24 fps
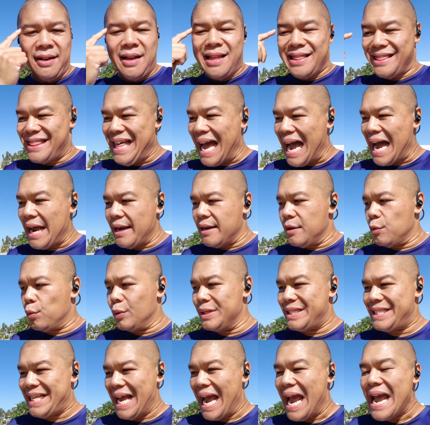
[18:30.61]
that would
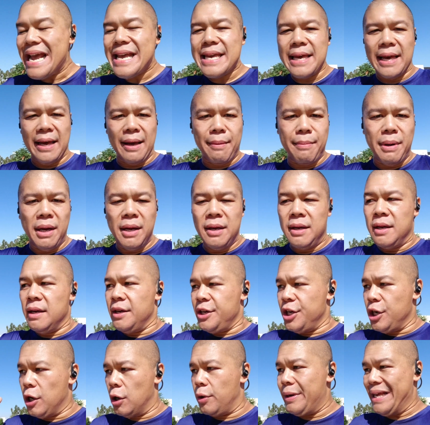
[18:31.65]
take him,
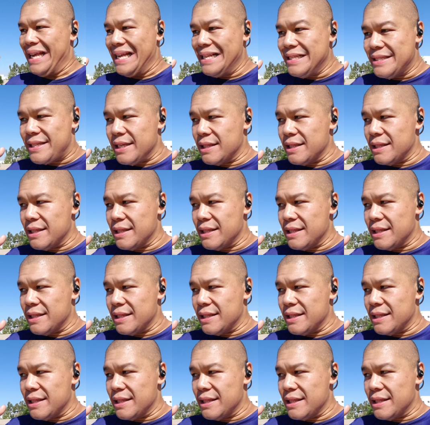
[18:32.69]
into